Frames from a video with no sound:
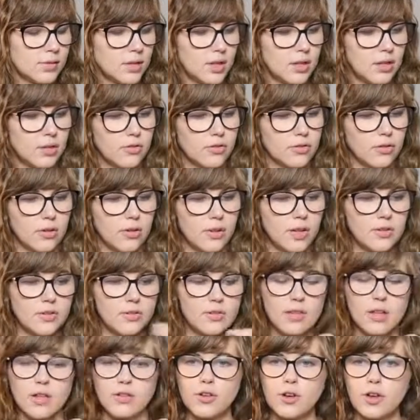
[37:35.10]
So
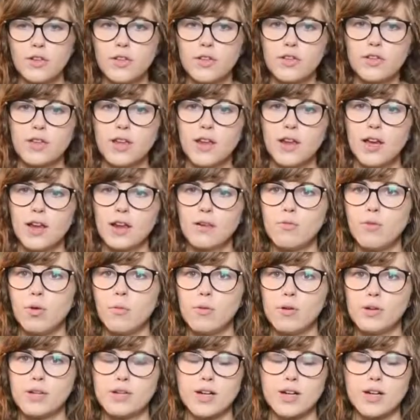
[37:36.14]
let's look at this again one more